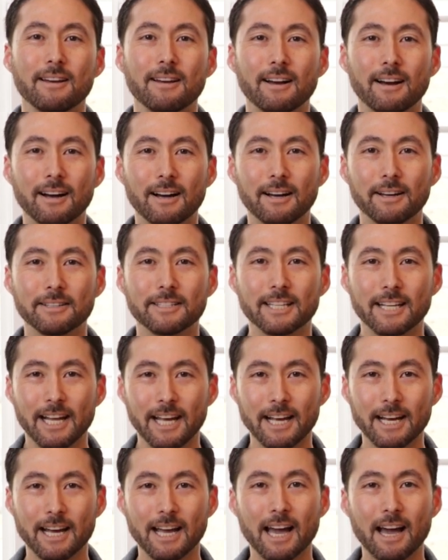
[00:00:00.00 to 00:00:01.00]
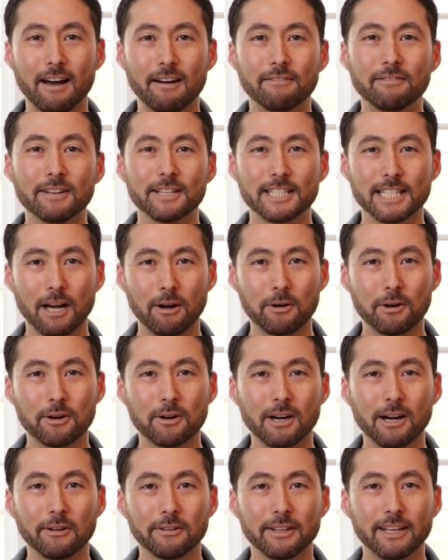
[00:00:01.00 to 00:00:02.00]
Today I have
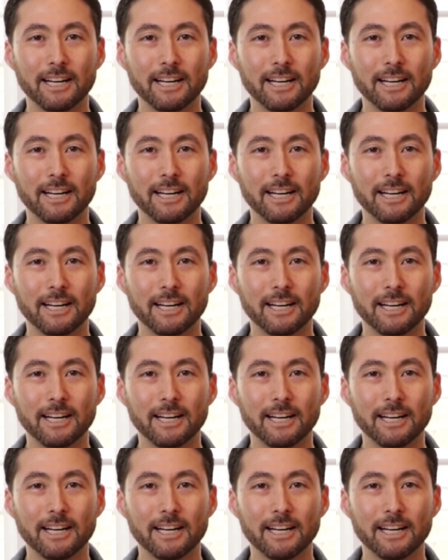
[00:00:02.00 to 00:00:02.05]
sauerkraut